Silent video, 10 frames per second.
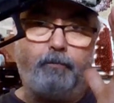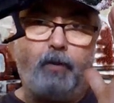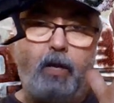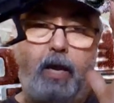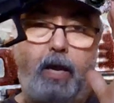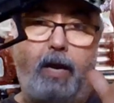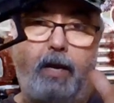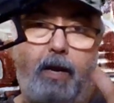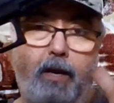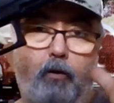and then you
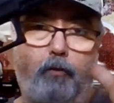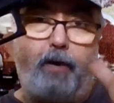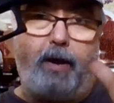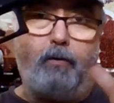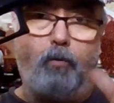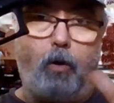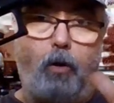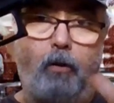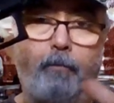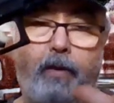find a wall,
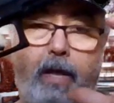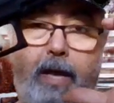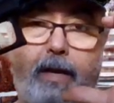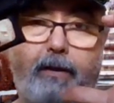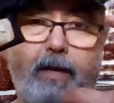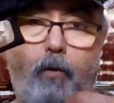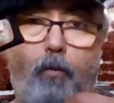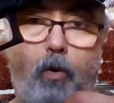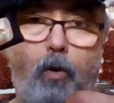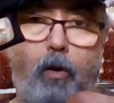and at that
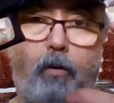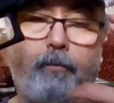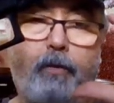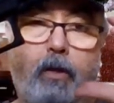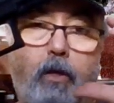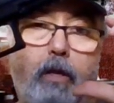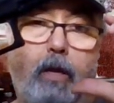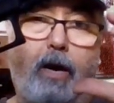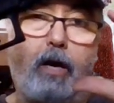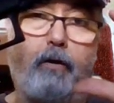wall, the amount
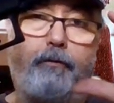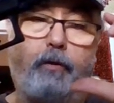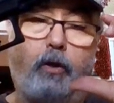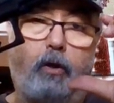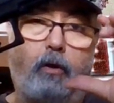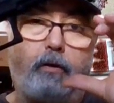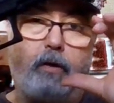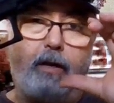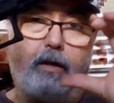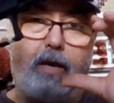of you kind of
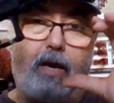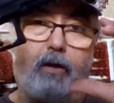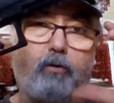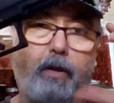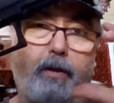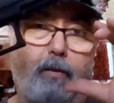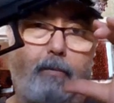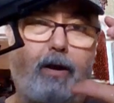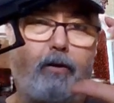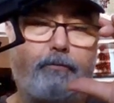calculate the amount
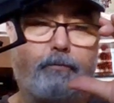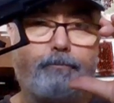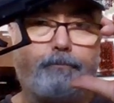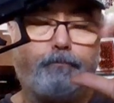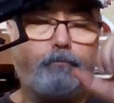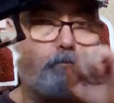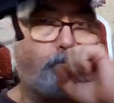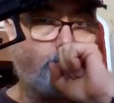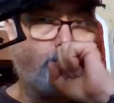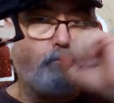
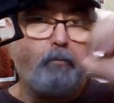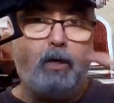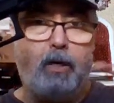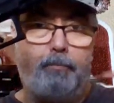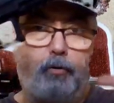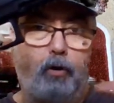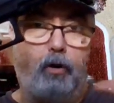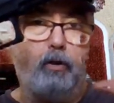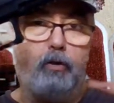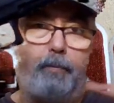of pull you
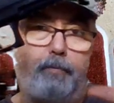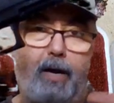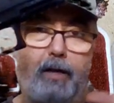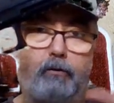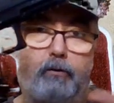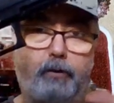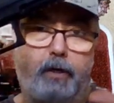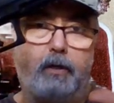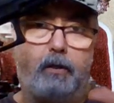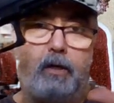apply to the trigger,
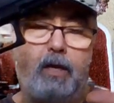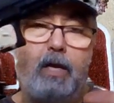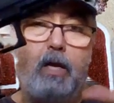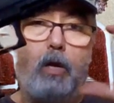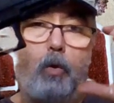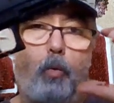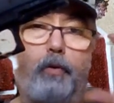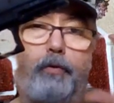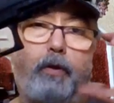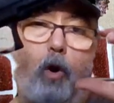with the
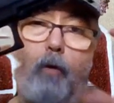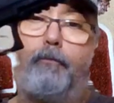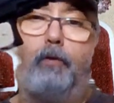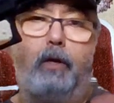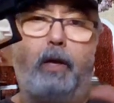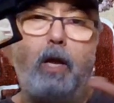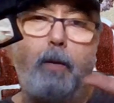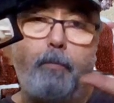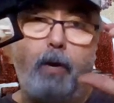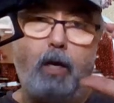hopefully
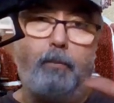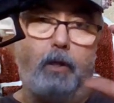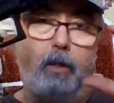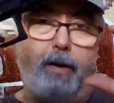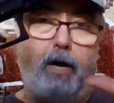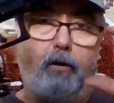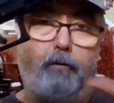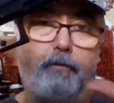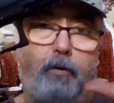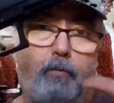minimal amount of
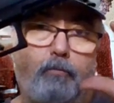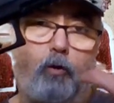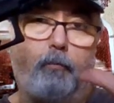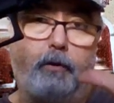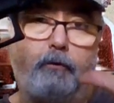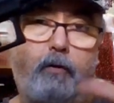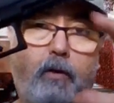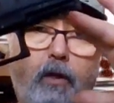movement on